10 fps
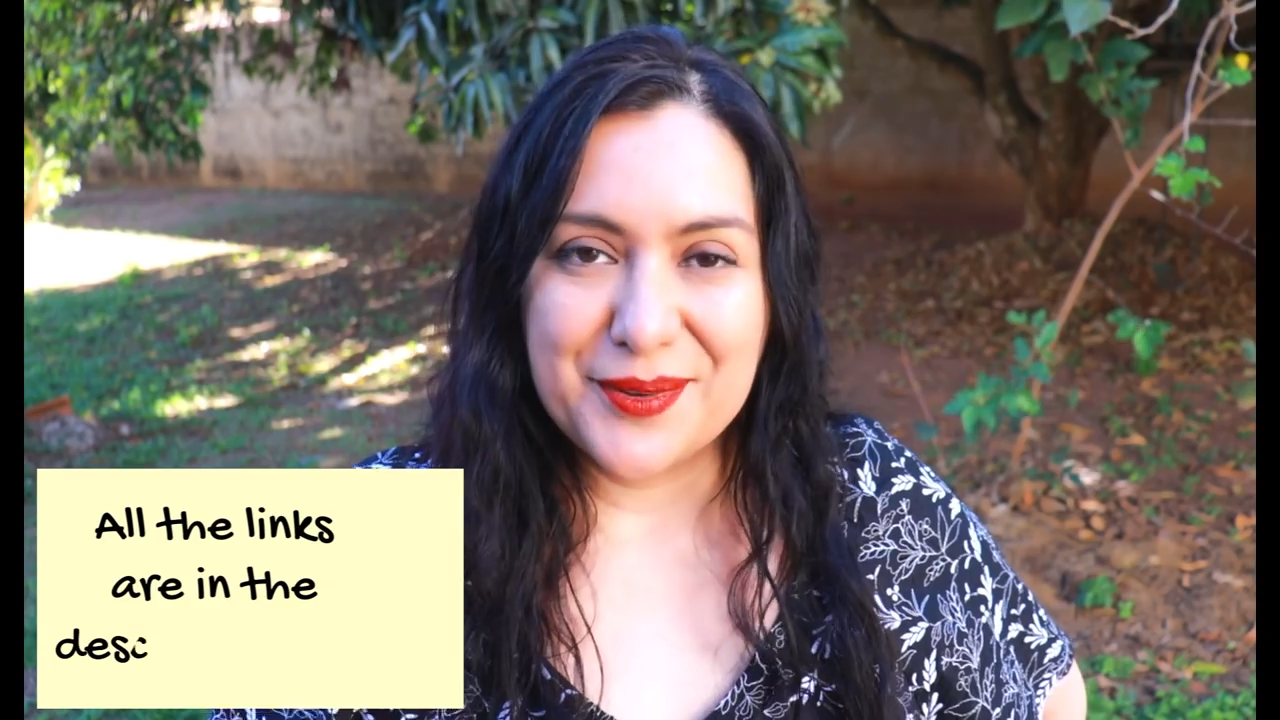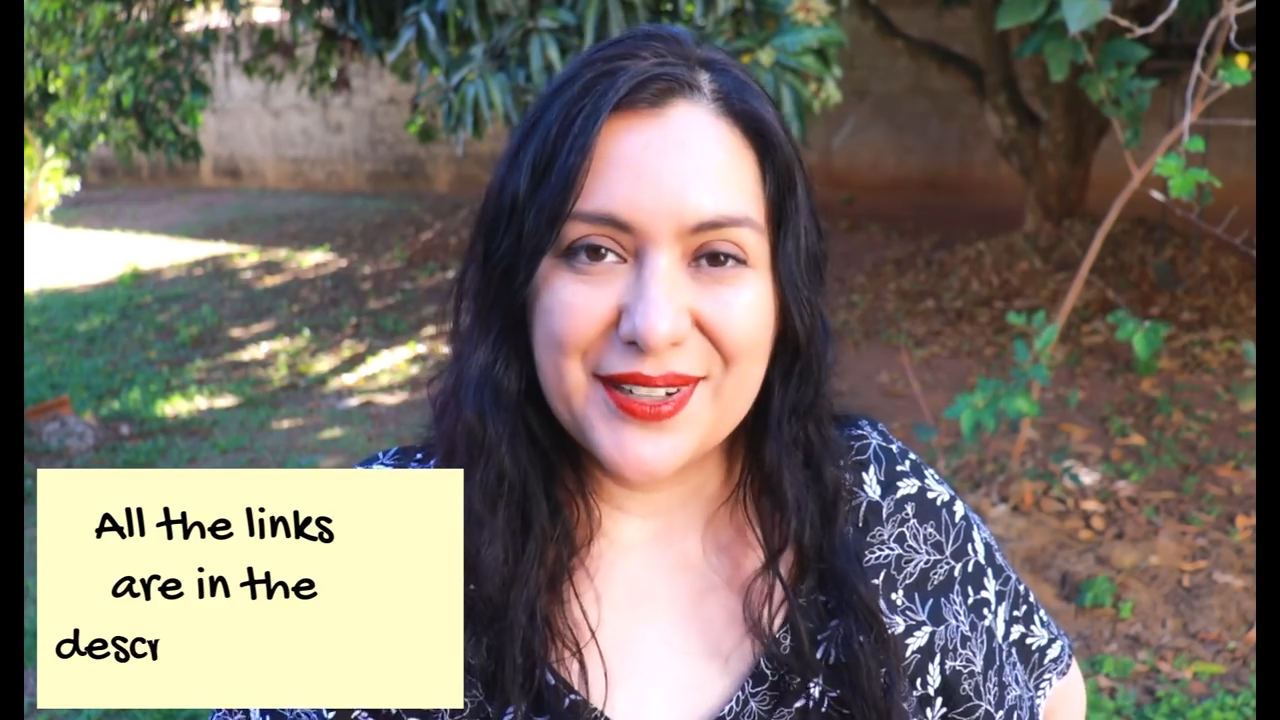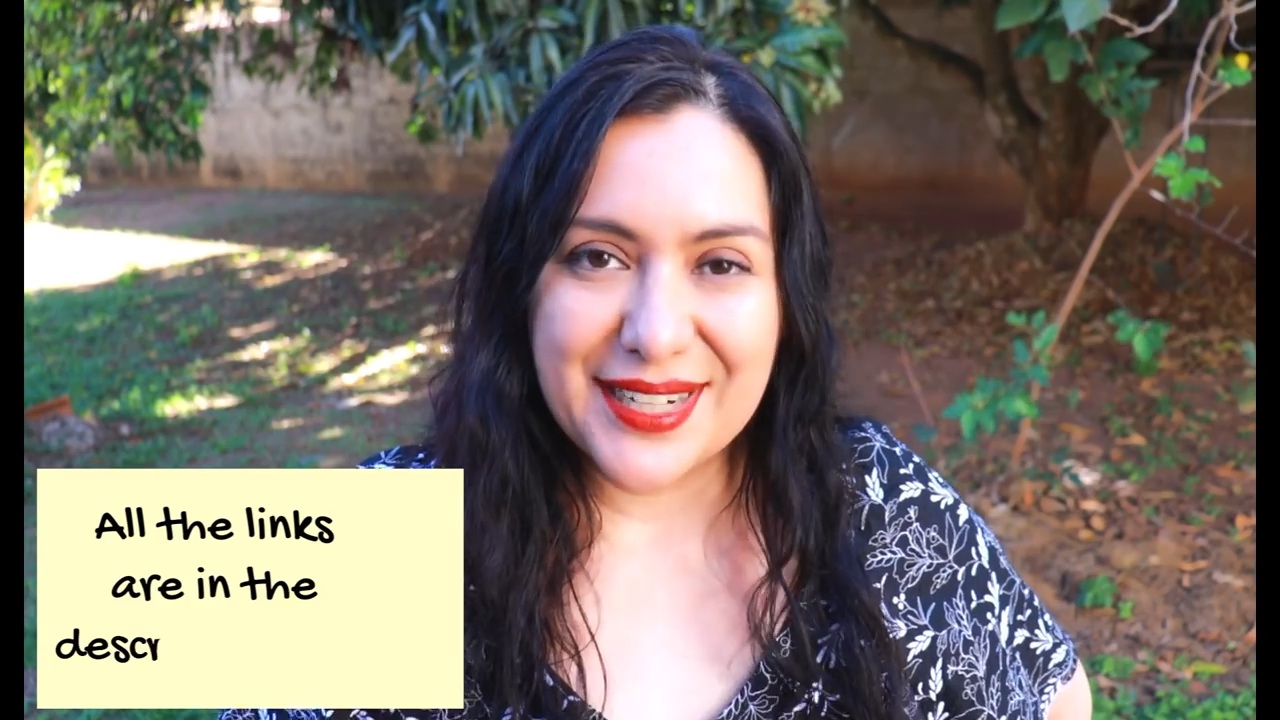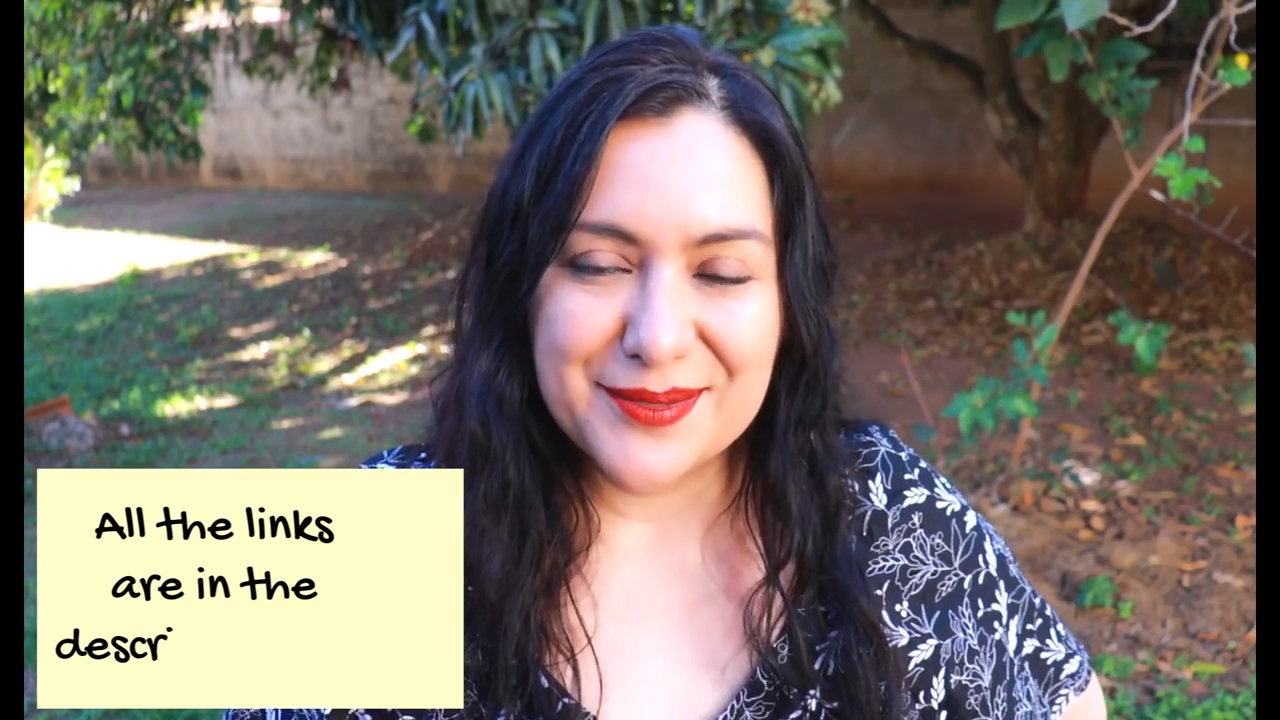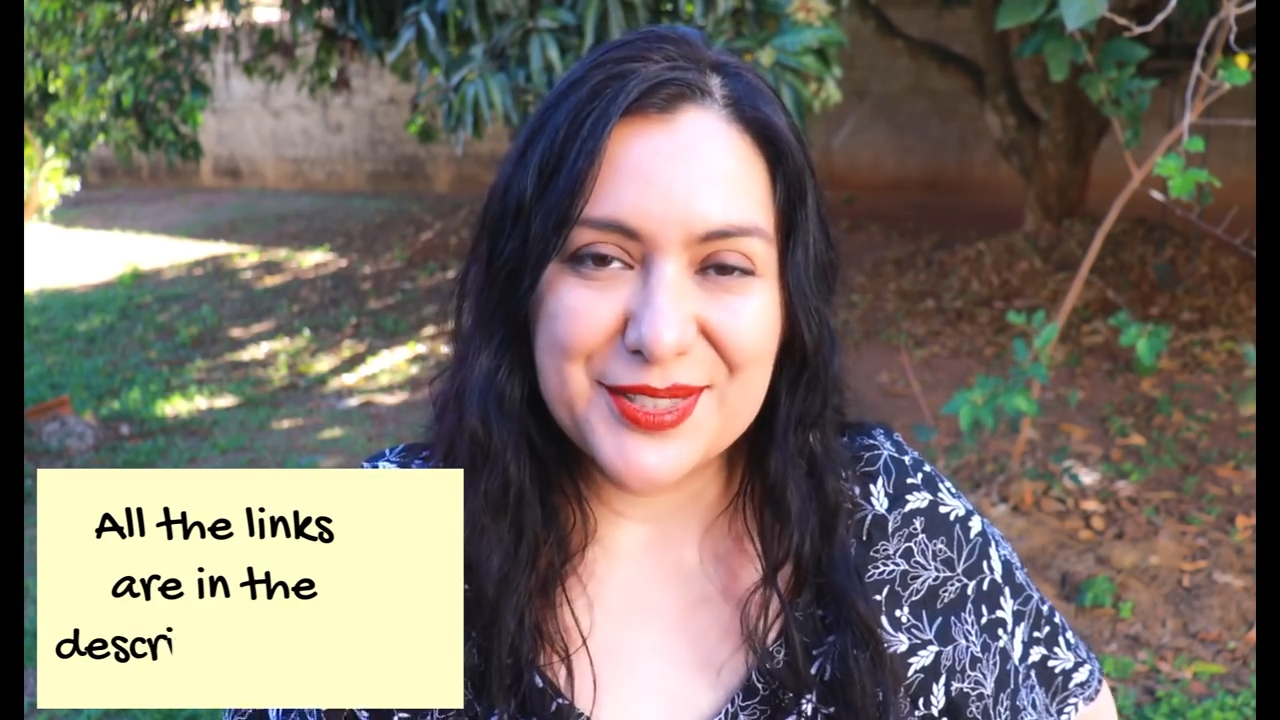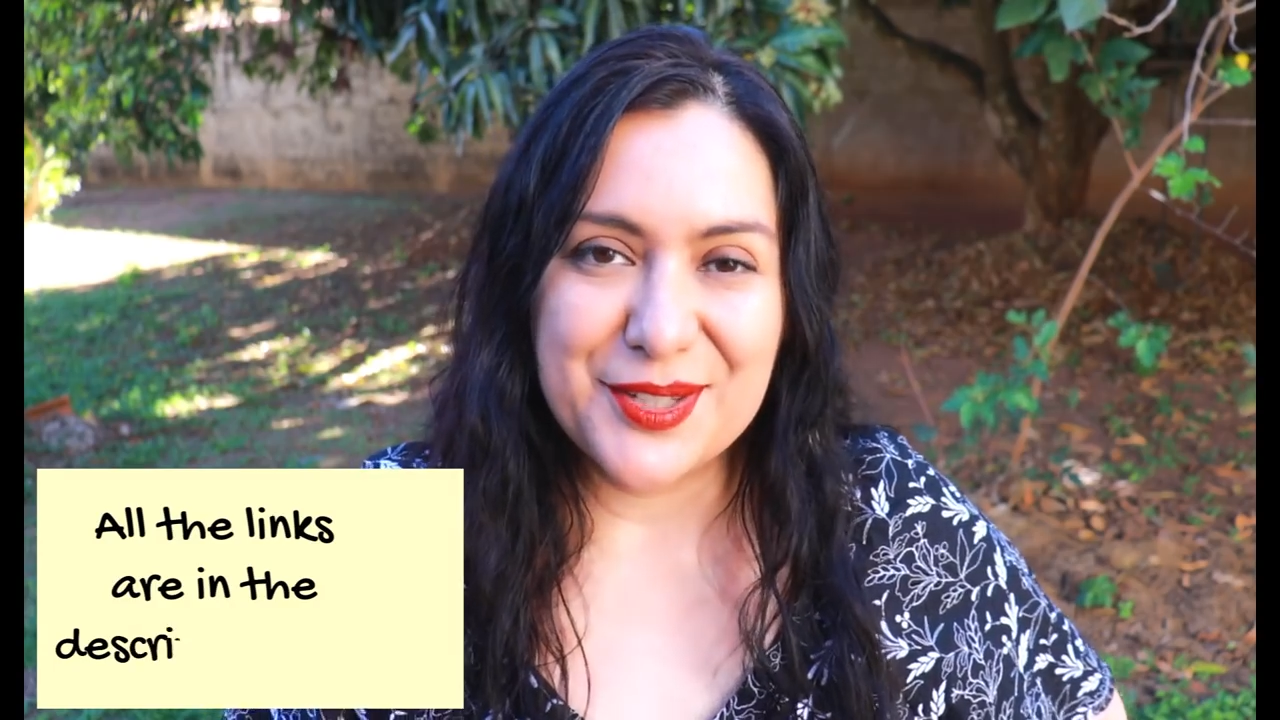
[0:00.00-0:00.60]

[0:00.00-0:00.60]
welcome